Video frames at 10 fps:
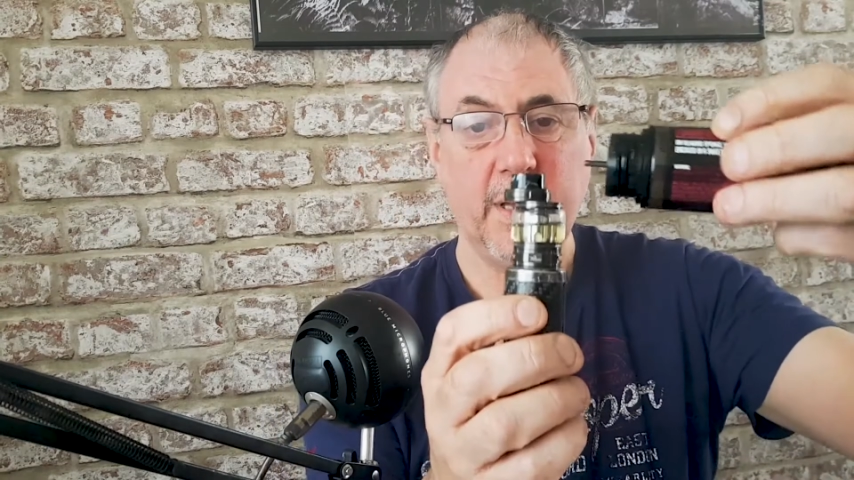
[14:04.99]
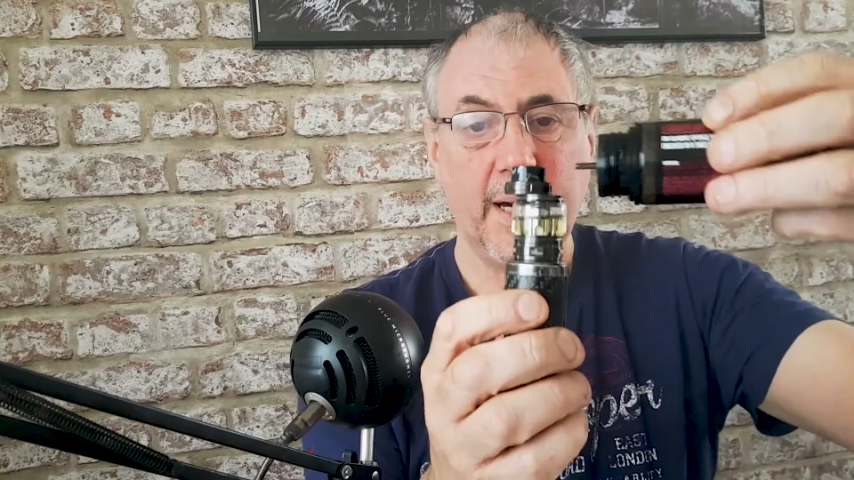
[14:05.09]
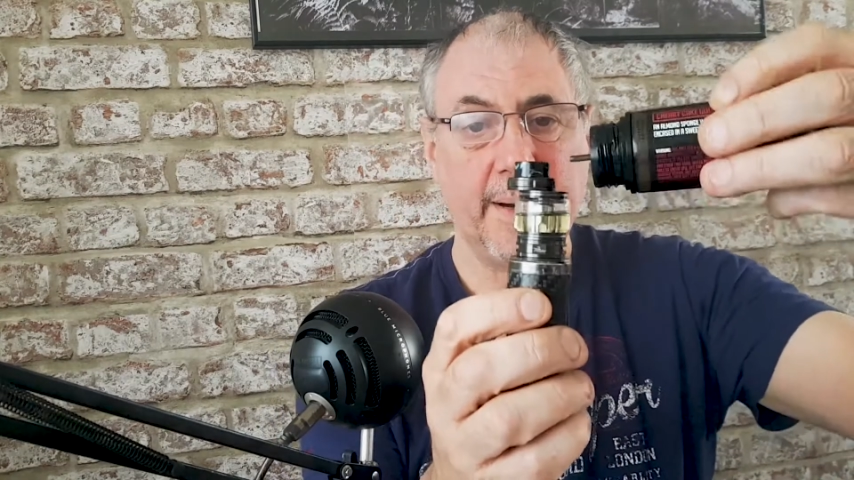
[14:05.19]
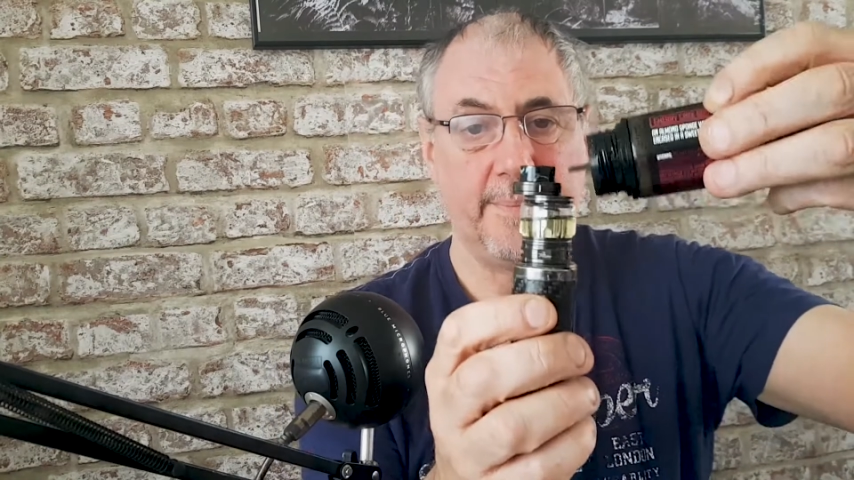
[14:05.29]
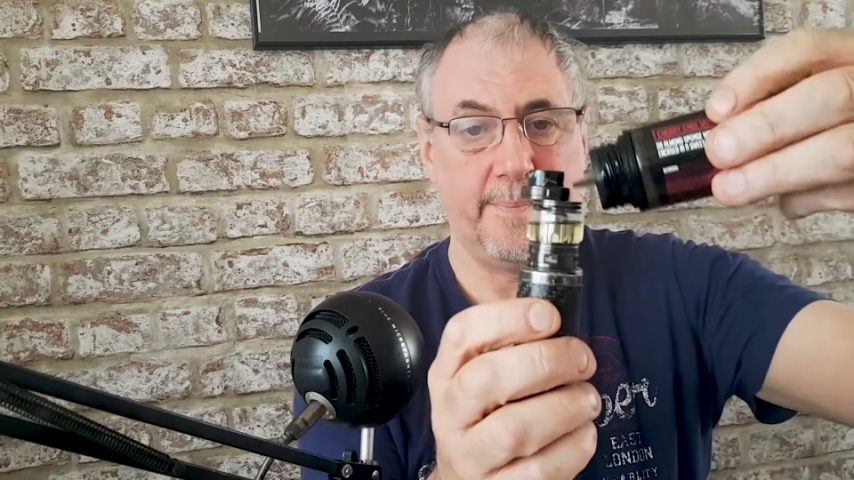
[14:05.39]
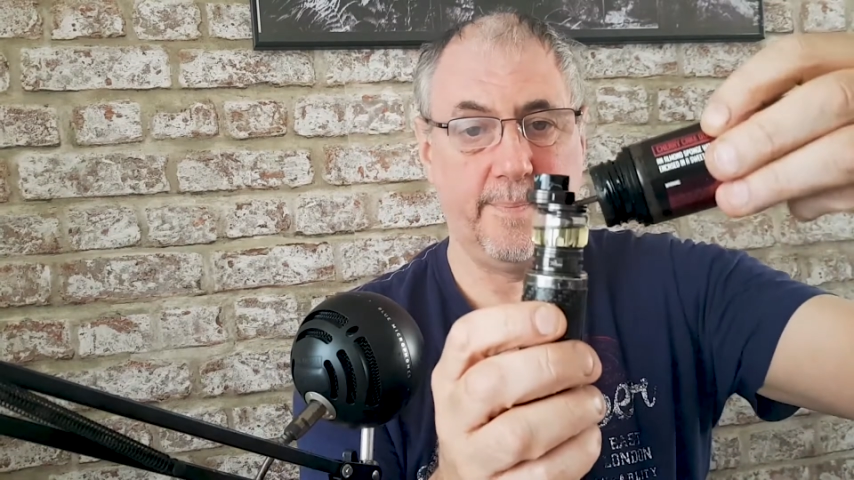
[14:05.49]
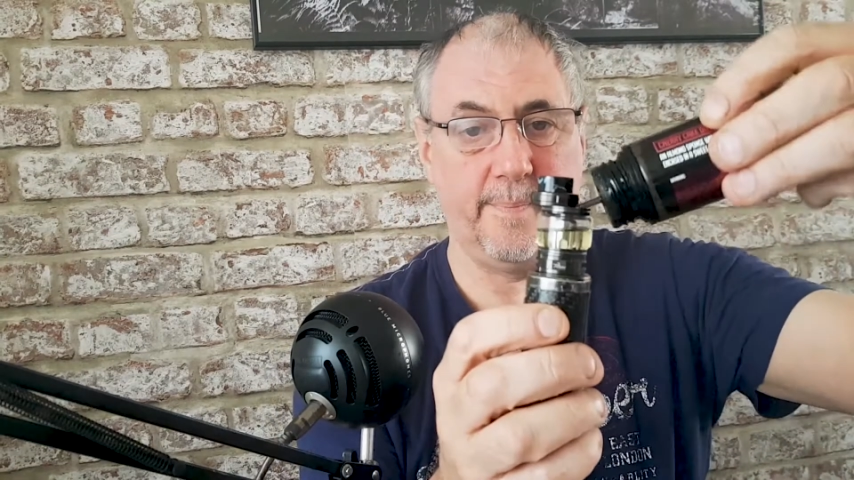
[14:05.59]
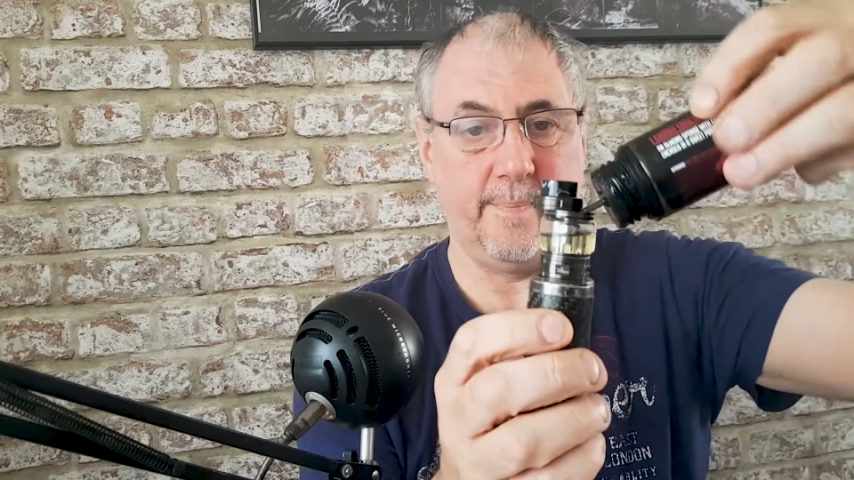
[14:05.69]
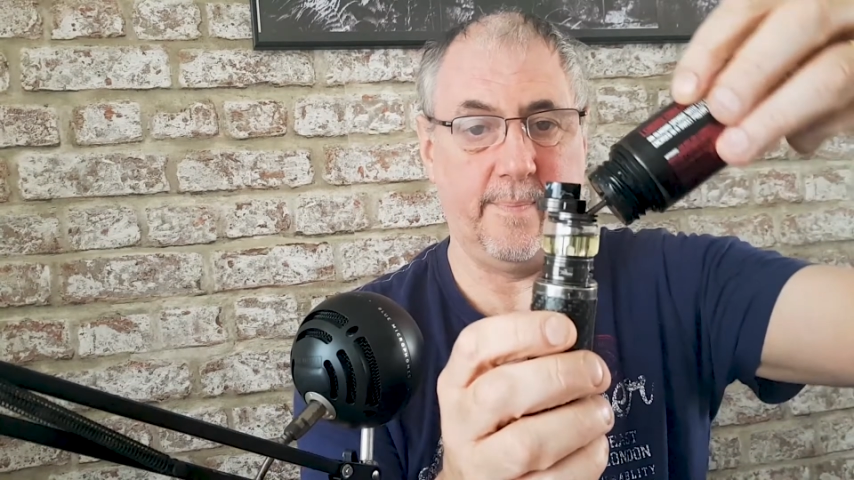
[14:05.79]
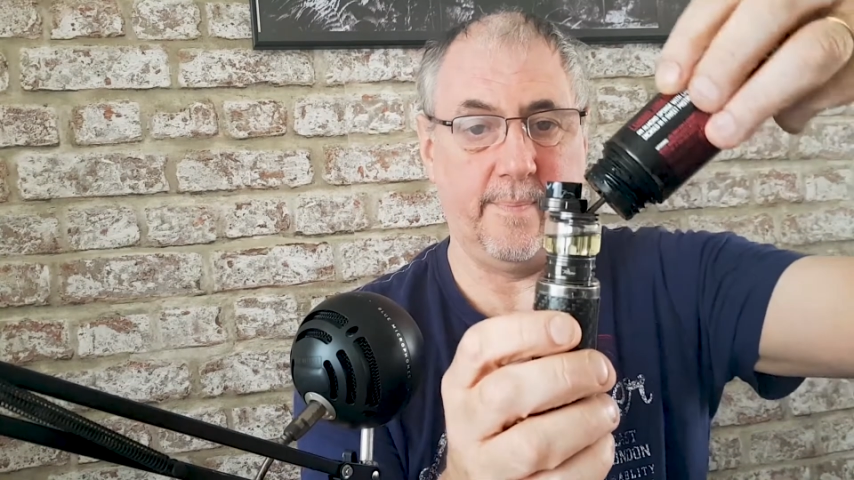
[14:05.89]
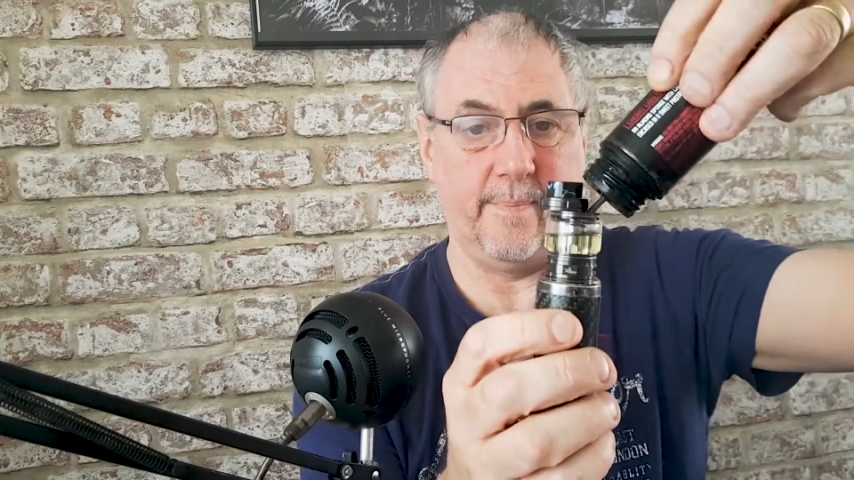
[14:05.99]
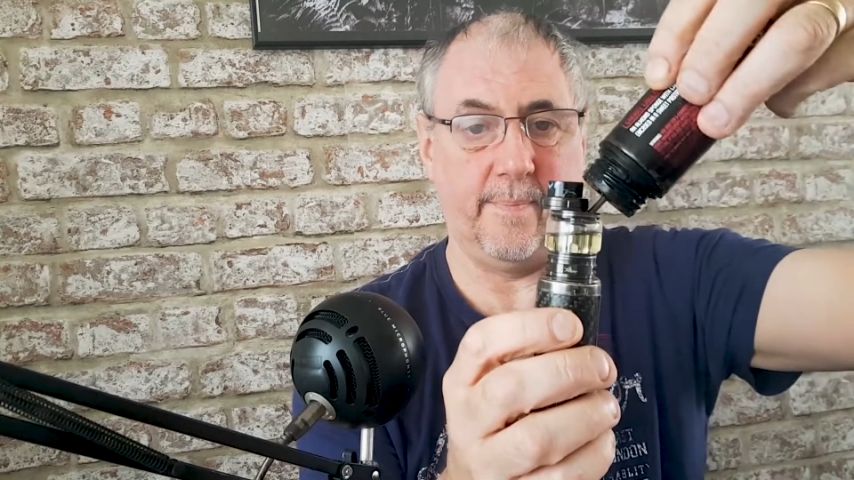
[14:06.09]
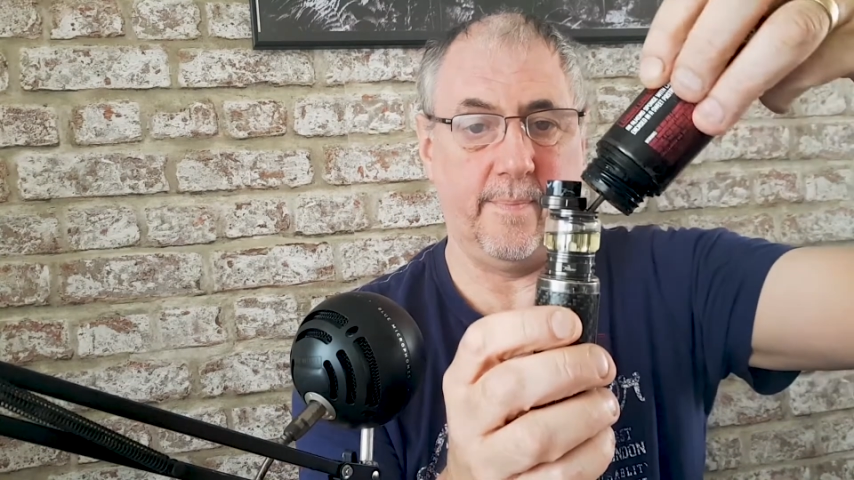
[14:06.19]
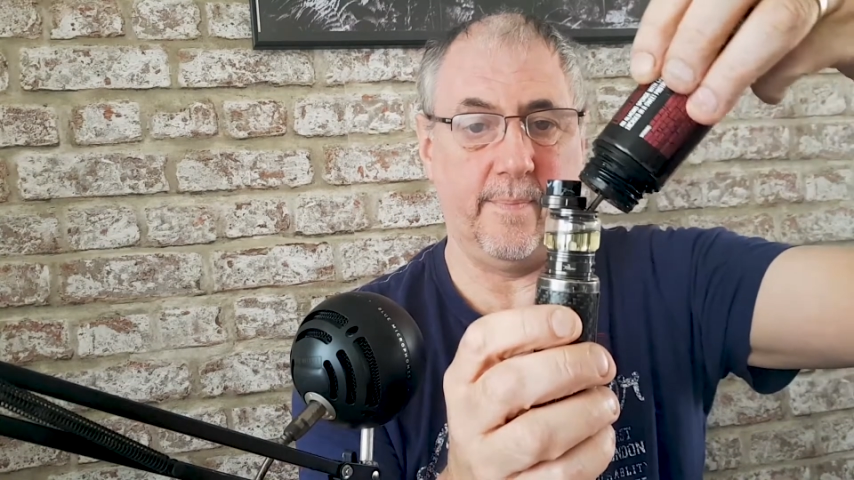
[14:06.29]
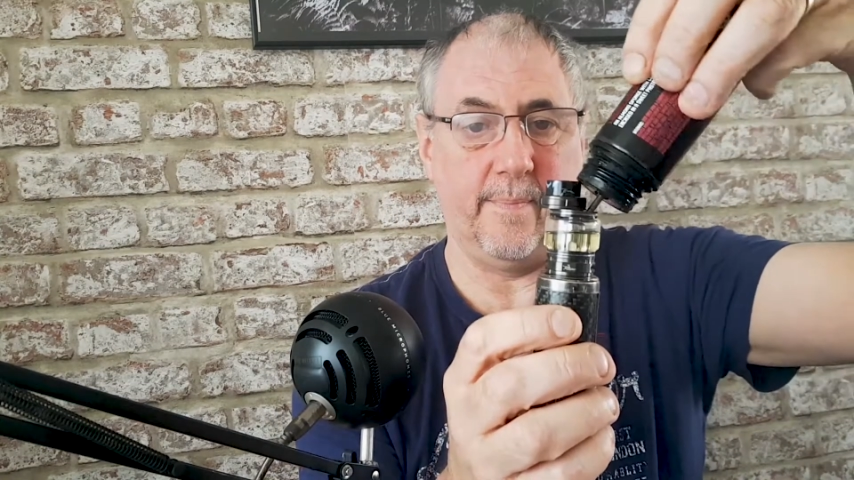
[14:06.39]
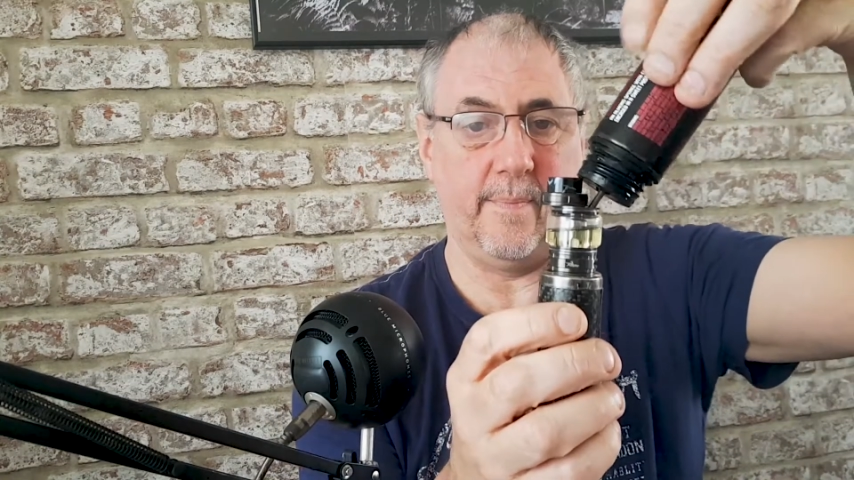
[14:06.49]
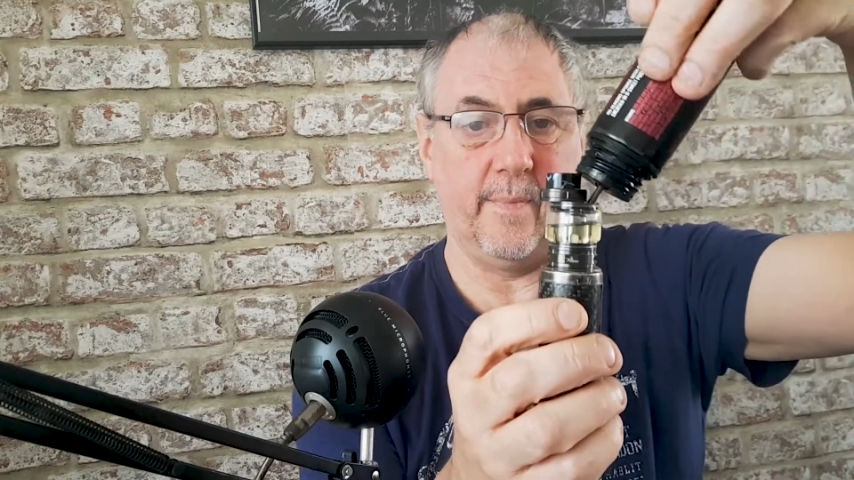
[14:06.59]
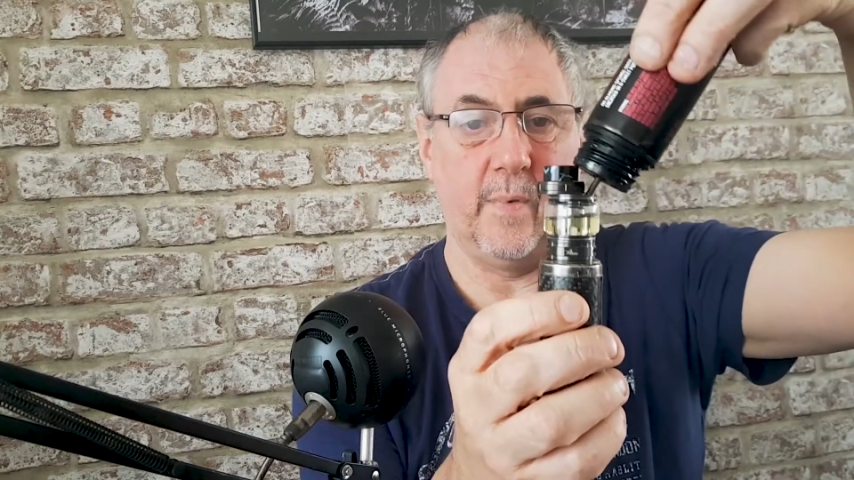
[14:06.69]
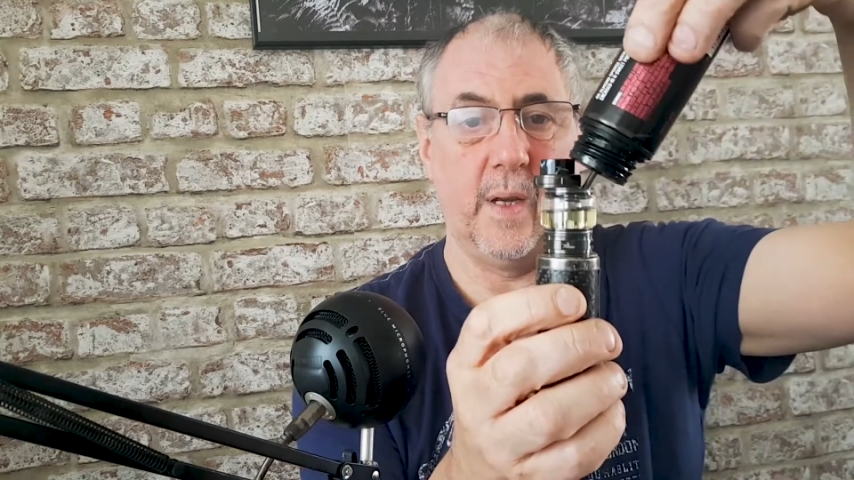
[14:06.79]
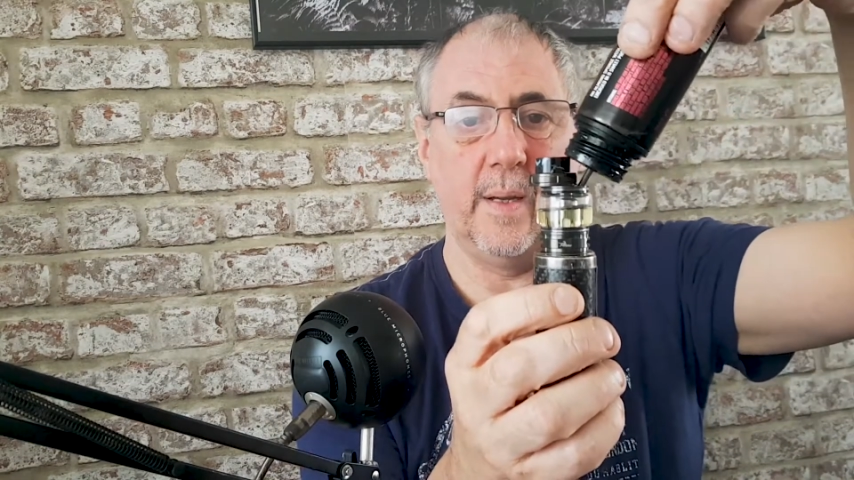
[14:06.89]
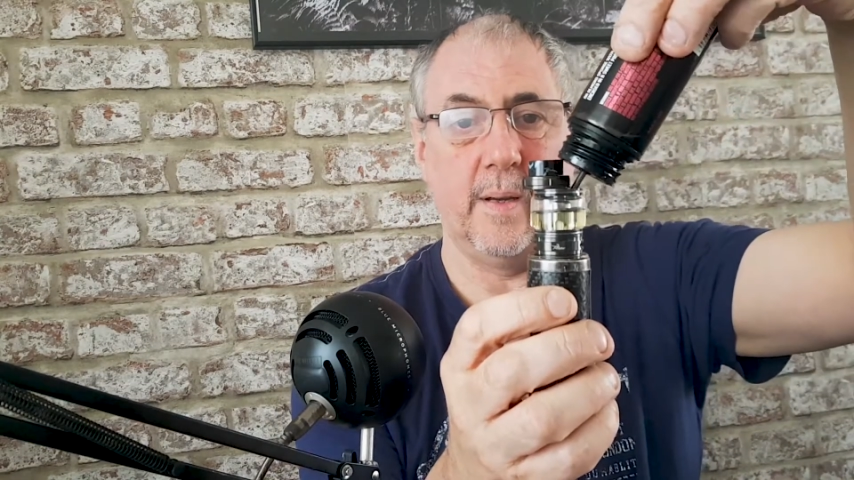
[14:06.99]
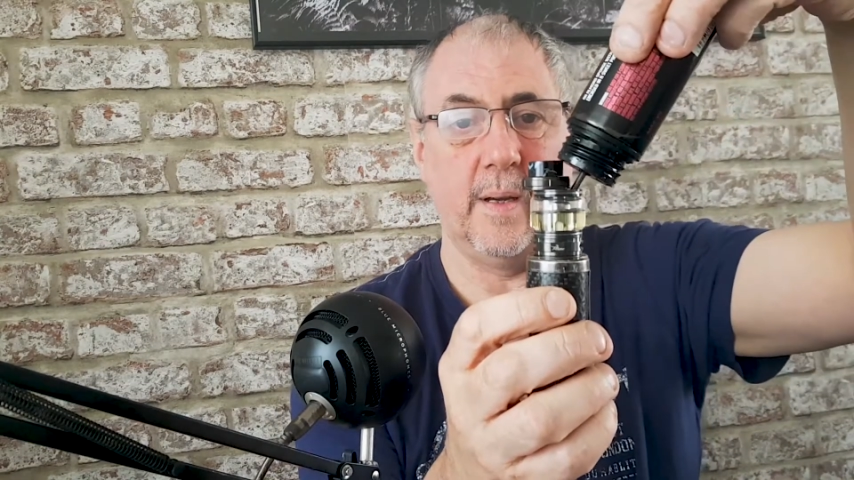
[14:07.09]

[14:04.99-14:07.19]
that. Right,